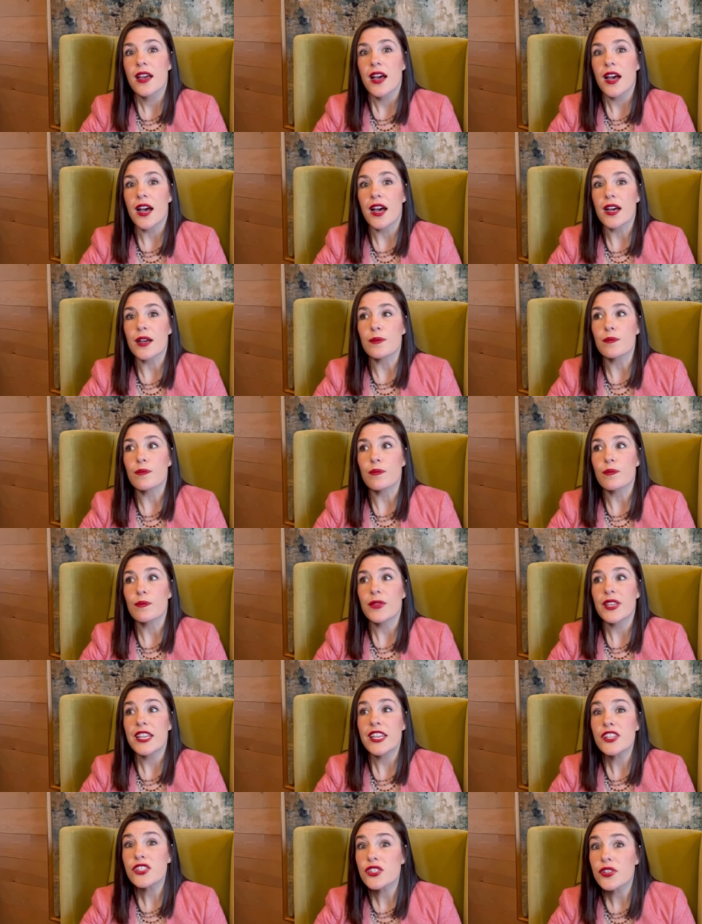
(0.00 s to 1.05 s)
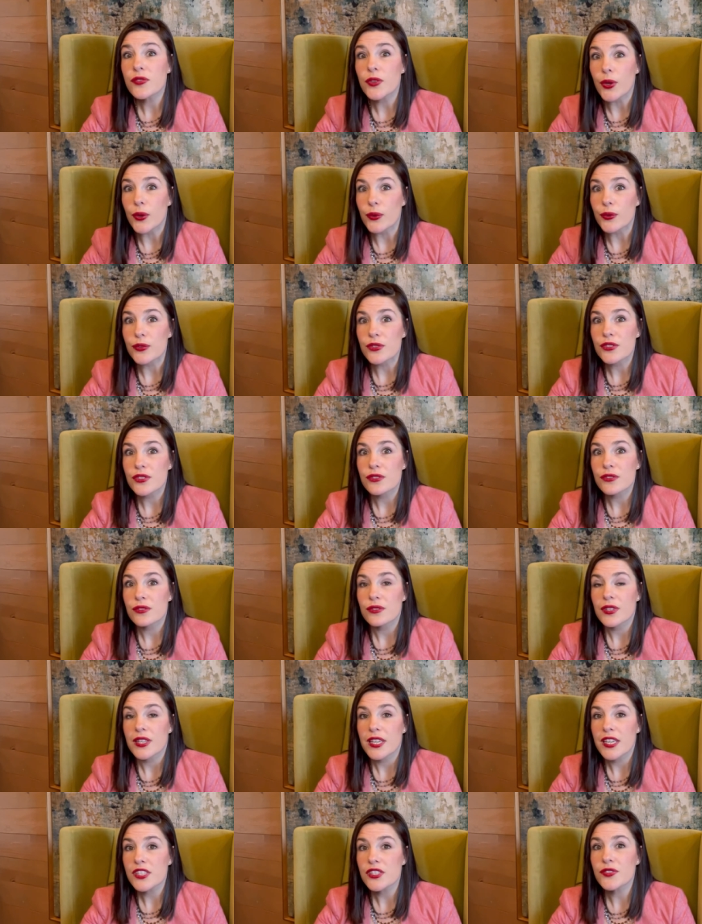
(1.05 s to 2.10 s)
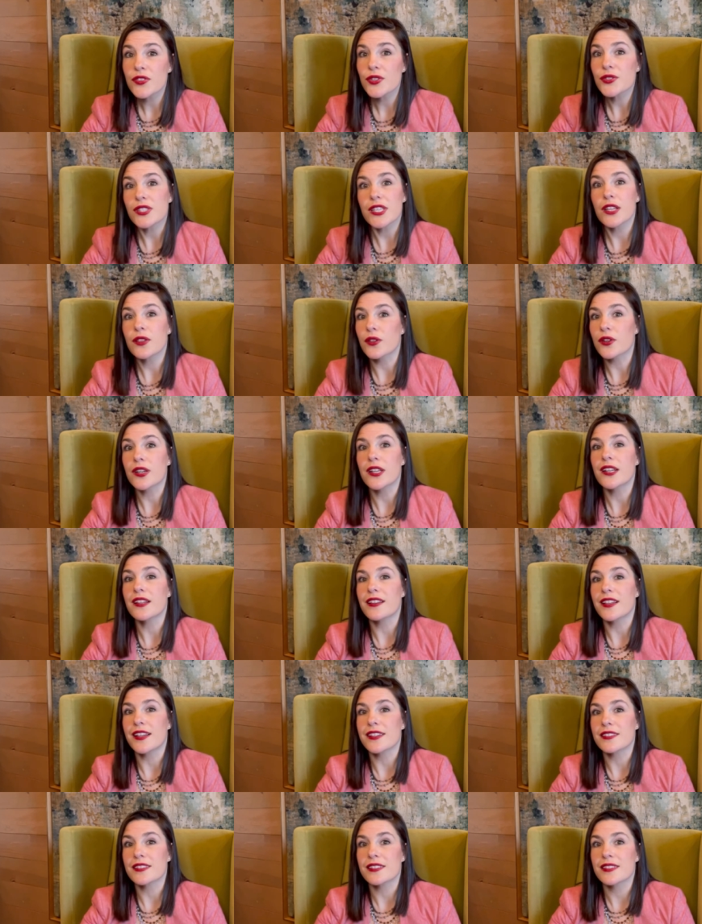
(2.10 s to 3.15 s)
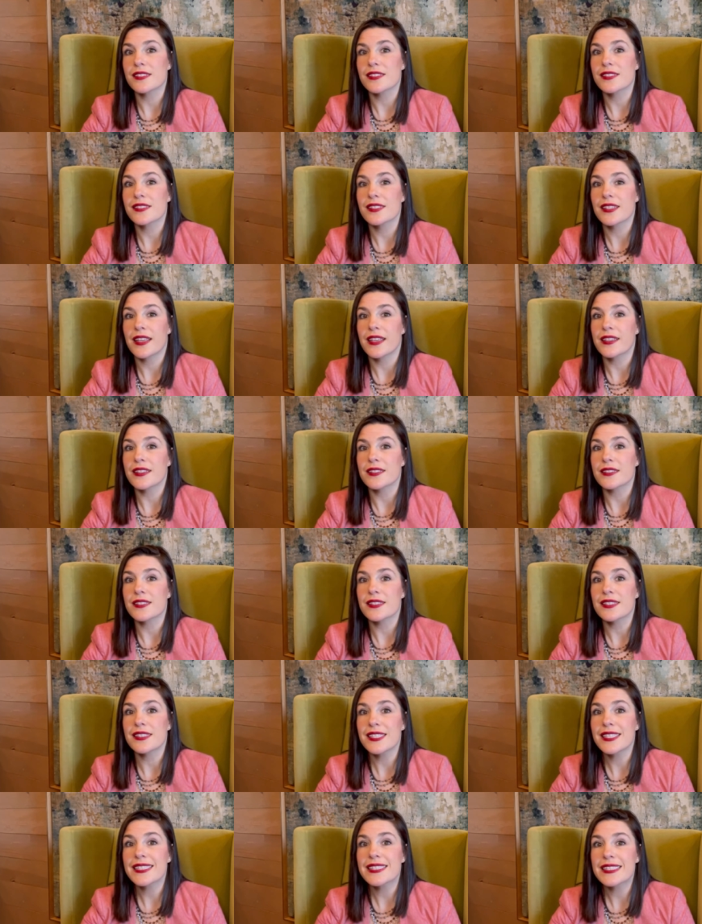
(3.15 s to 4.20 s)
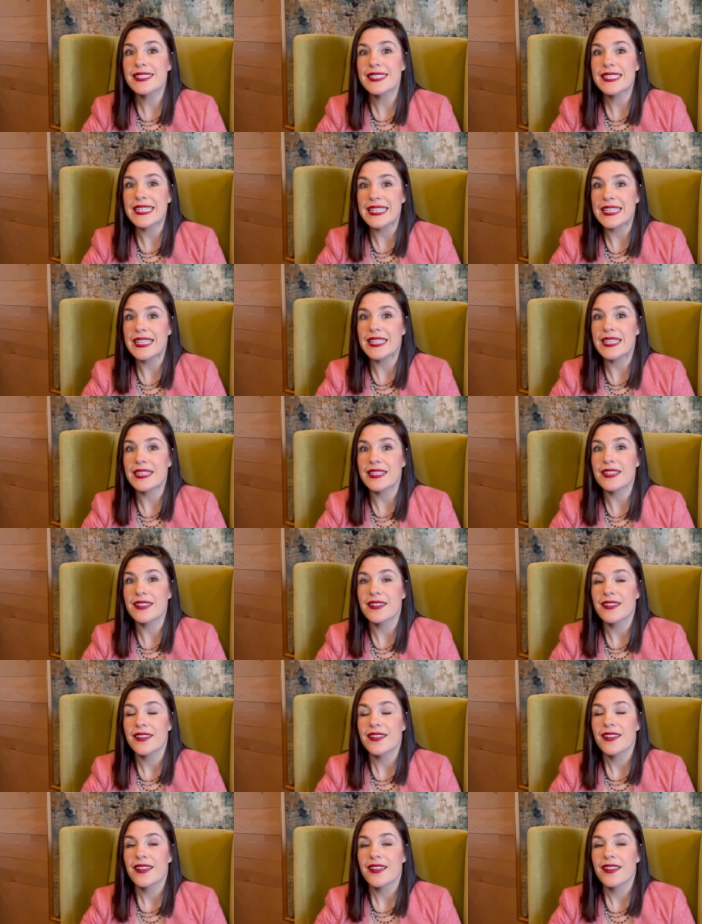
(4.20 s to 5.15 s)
Um, each of those, each of those e-learning classes is sixteen